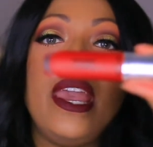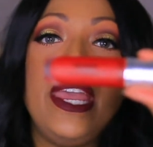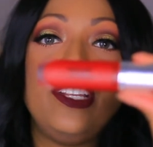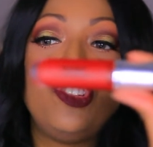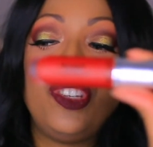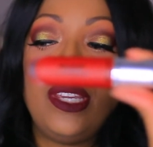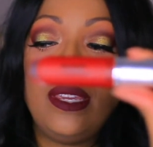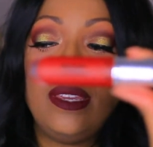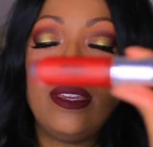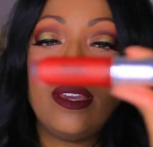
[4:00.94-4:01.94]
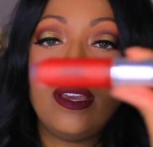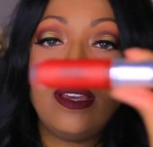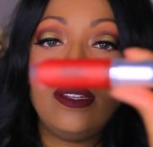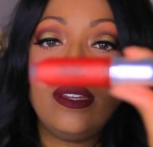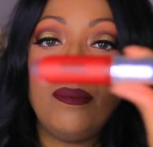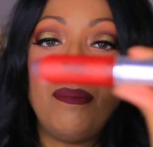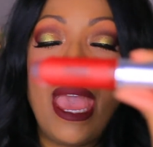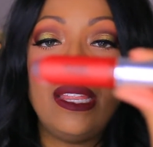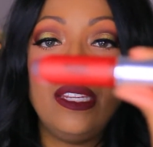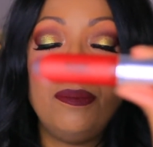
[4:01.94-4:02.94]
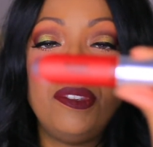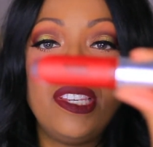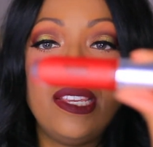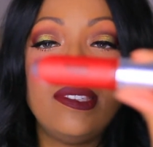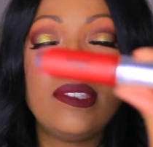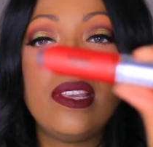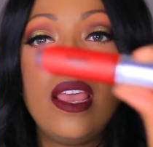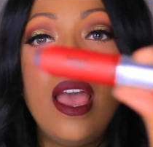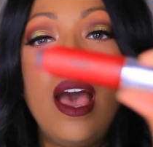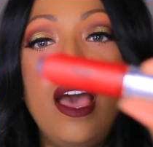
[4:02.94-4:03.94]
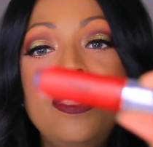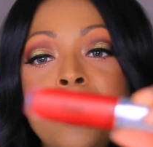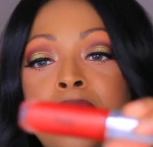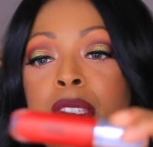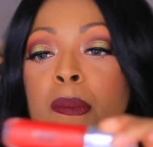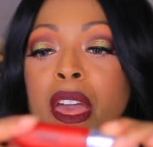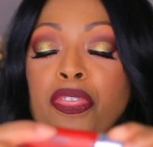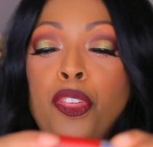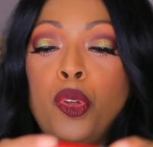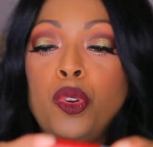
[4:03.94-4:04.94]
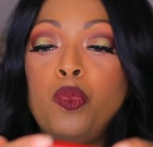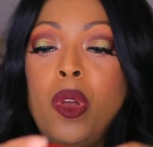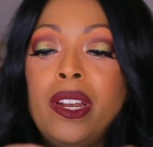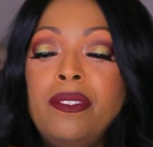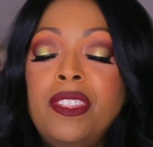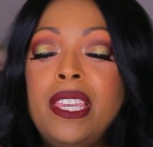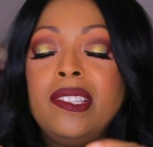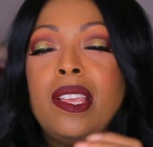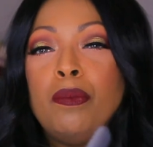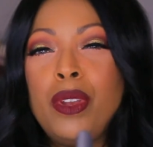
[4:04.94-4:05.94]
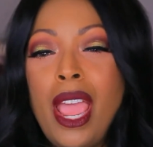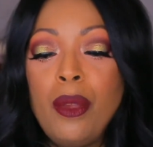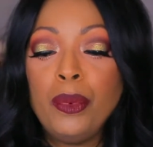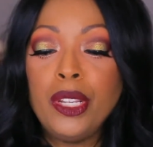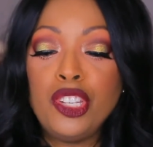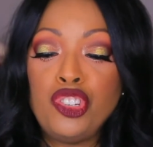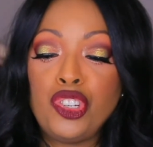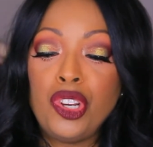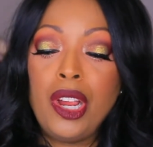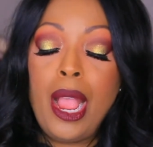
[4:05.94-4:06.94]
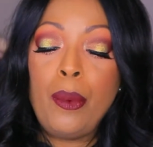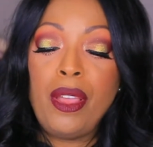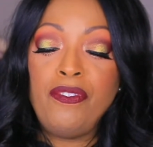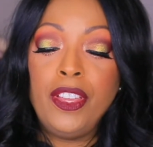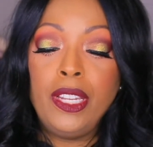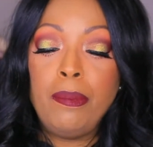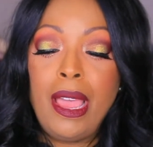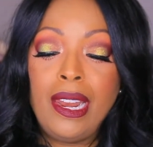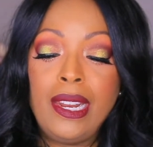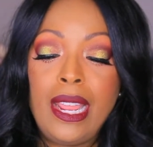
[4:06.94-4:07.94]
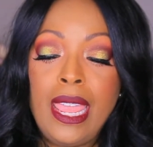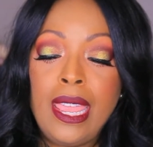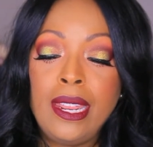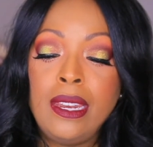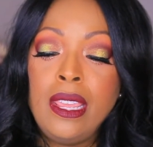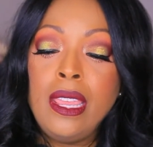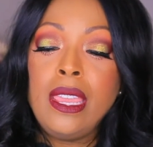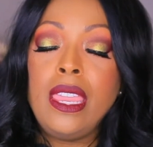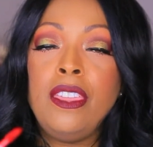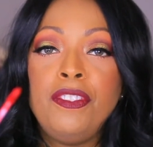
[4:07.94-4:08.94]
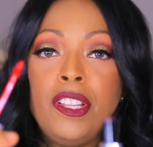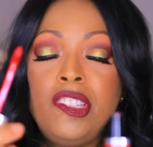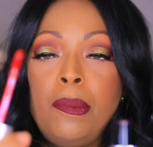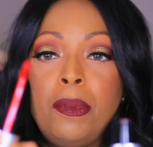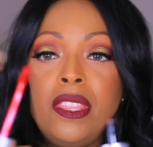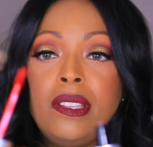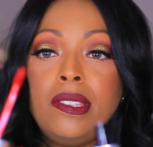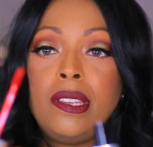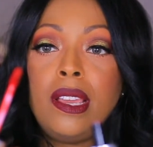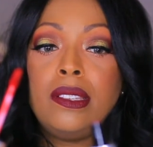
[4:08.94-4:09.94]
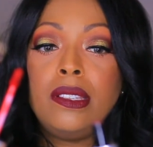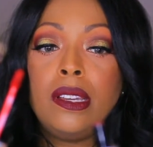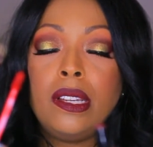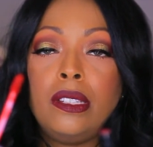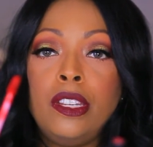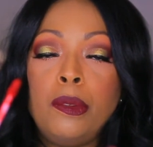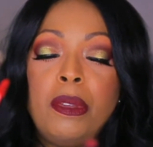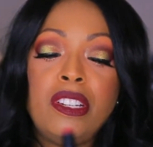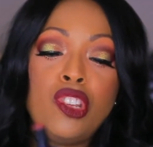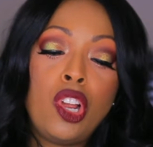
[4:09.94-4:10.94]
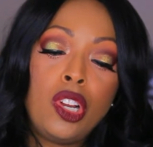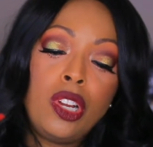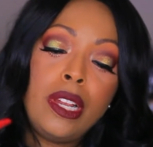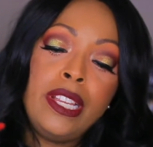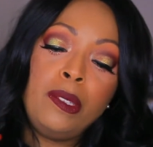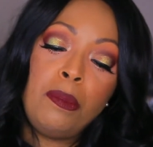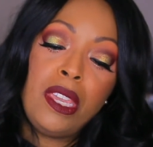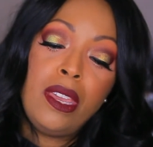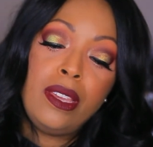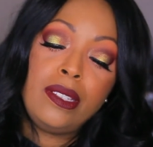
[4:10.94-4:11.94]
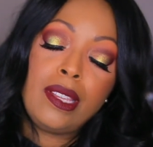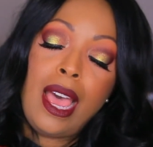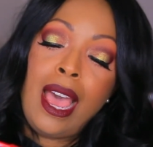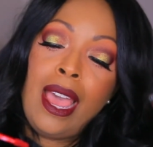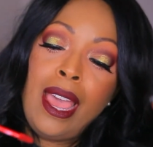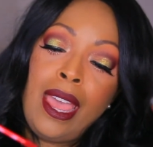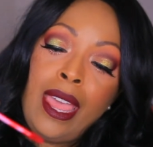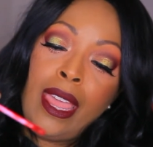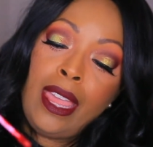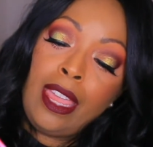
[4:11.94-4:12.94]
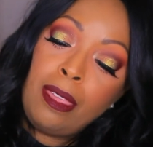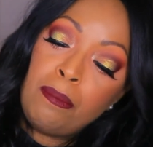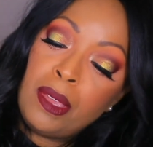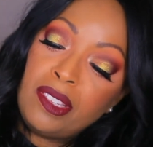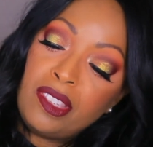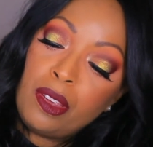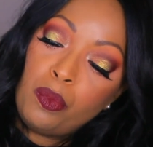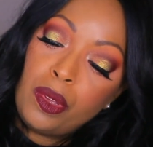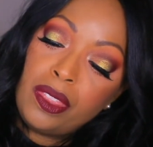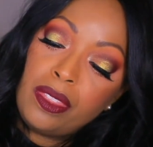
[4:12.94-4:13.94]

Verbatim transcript: H D matte lipsticks. Uh, this is my third one of these. I'm not really sure how I feel about it, and if the tip of this does look a little bit darker, it's because I mixed it with